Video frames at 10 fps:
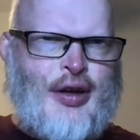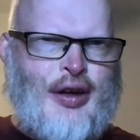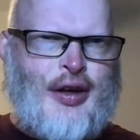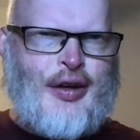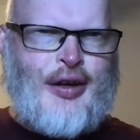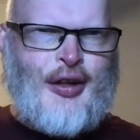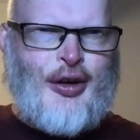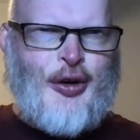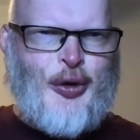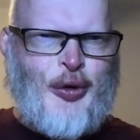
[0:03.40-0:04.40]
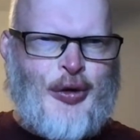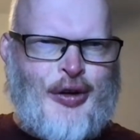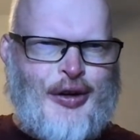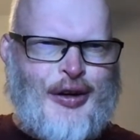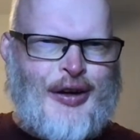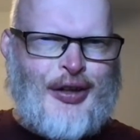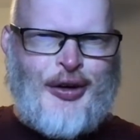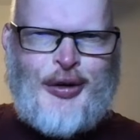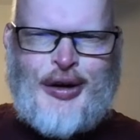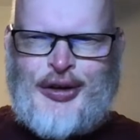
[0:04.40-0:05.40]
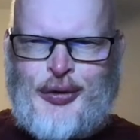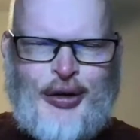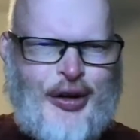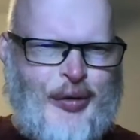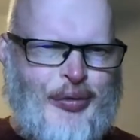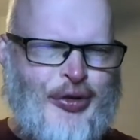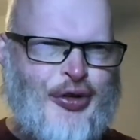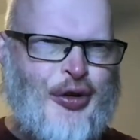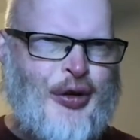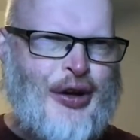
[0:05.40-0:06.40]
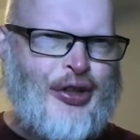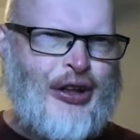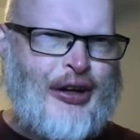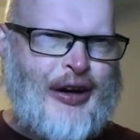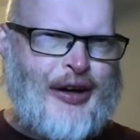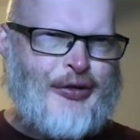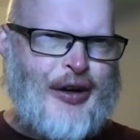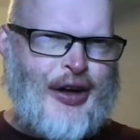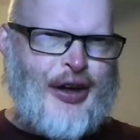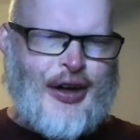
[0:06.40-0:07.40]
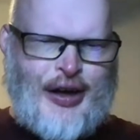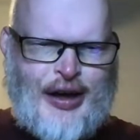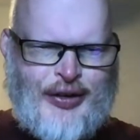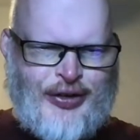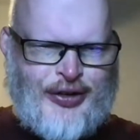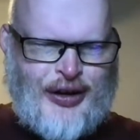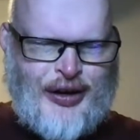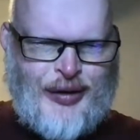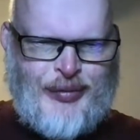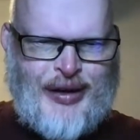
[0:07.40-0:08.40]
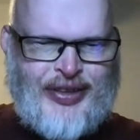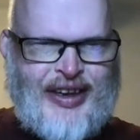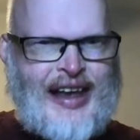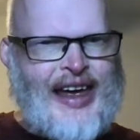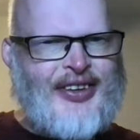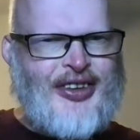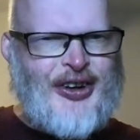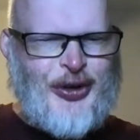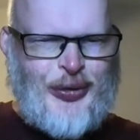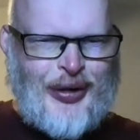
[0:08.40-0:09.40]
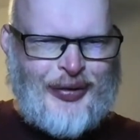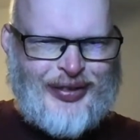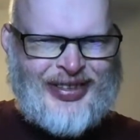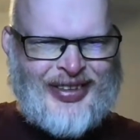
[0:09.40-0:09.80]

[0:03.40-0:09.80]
Okay, hello and welcome to another live, and a day later than normal.